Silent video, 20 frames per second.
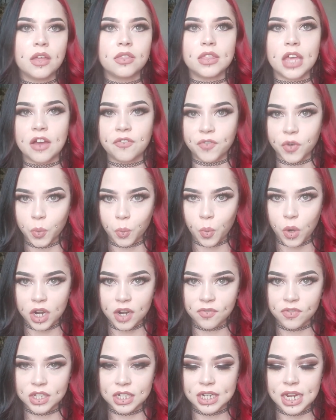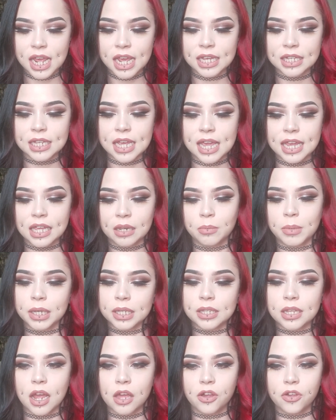that for one of the days I can
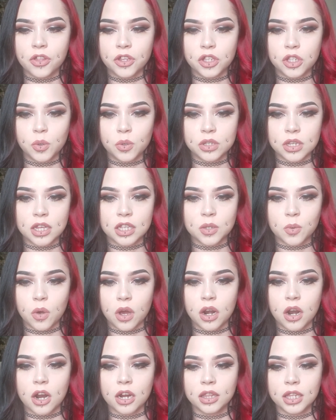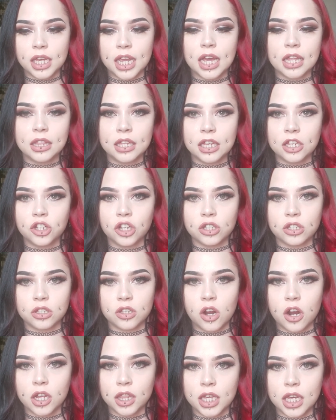mix together the Suicide Squad Harley and the Injustice
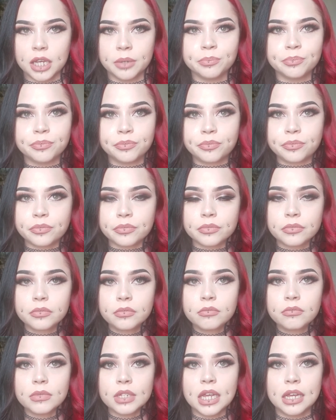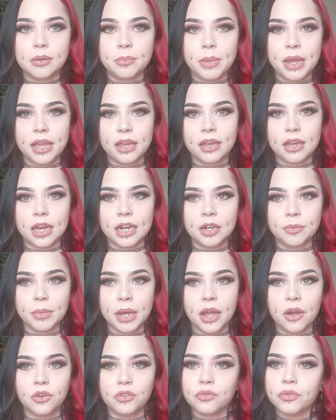Harley and make kind of
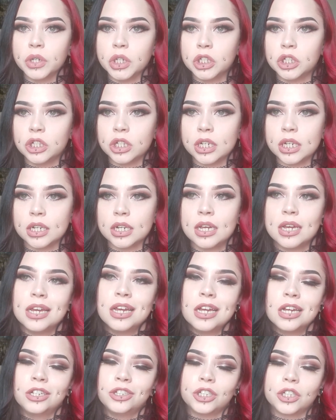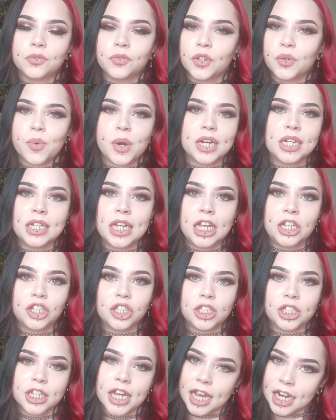my own version just for one day,
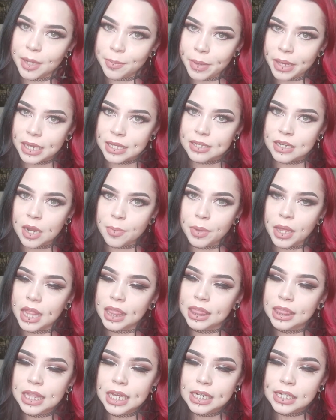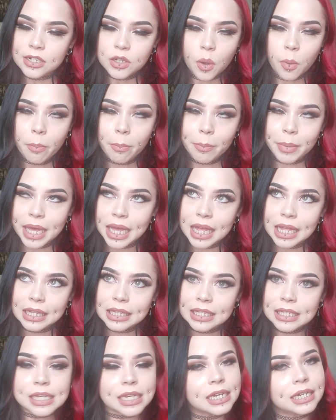just to kind of mix it up a little bit.
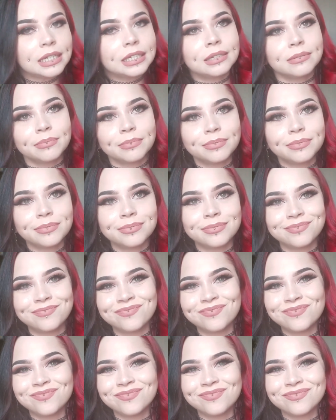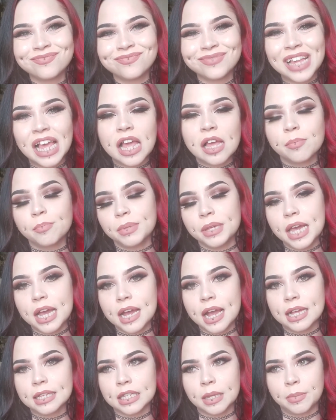But yeah
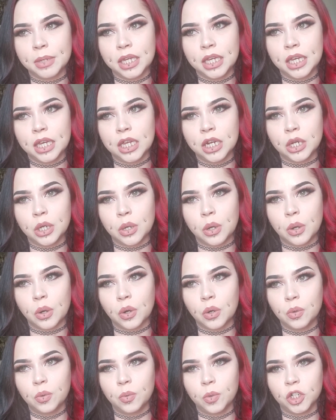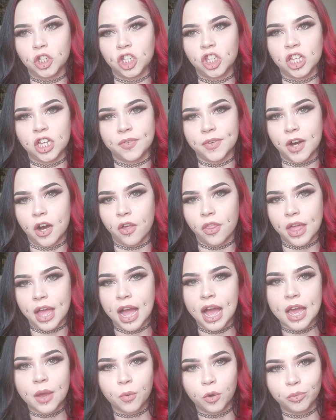guys, let me know what you think of all
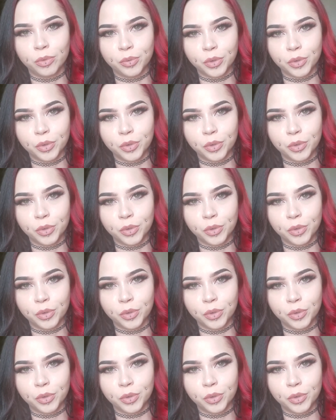that. I will be